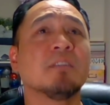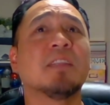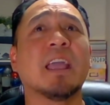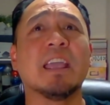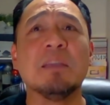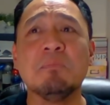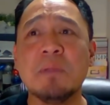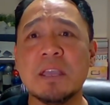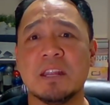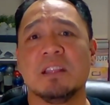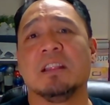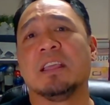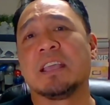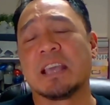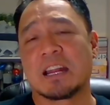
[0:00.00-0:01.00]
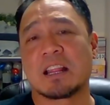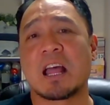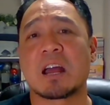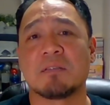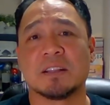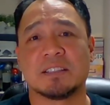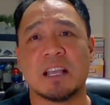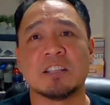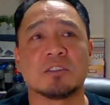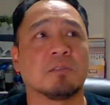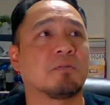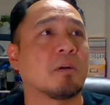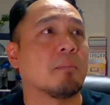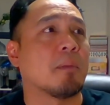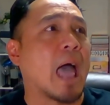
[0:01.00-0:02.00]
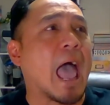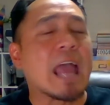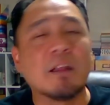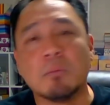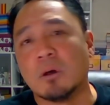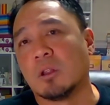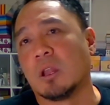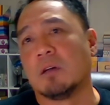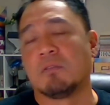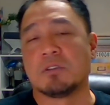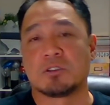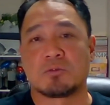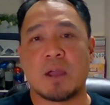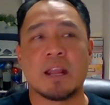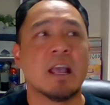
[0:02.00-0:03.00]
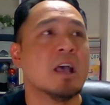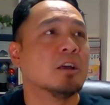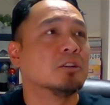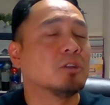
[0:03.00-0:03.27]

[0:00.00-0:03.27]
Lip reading: They immediately get a lot of attention from animal lovers, right?